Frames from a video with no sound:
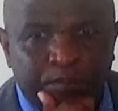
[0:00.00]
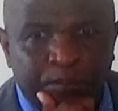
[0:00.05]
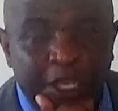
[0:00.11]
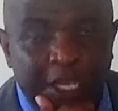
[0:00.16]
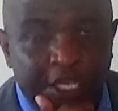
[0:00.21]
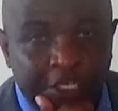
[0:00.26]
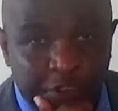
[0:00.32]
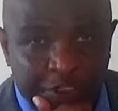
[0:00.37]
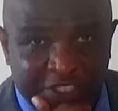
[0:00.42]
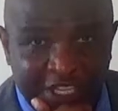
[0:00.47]

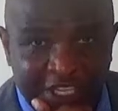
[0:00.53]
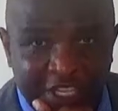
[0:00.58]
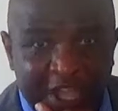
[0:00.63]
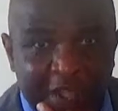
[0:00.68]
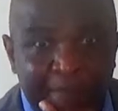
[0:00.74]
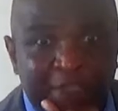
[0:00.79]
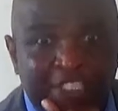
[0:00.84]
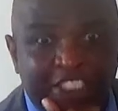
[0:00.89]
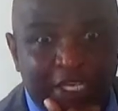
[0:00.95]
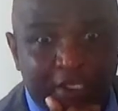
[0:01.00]
and you say,
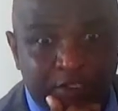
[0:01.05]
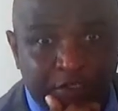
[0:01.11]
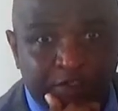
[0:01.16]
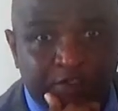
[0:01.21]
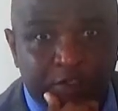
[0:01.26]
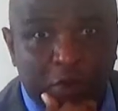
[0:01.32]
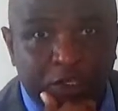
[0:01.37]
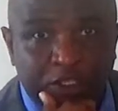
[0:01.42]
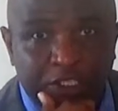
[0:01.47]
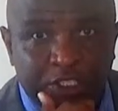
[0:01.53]
I'm a child of
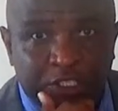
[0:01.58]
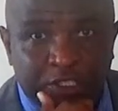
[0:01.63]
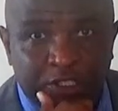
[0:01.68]
God.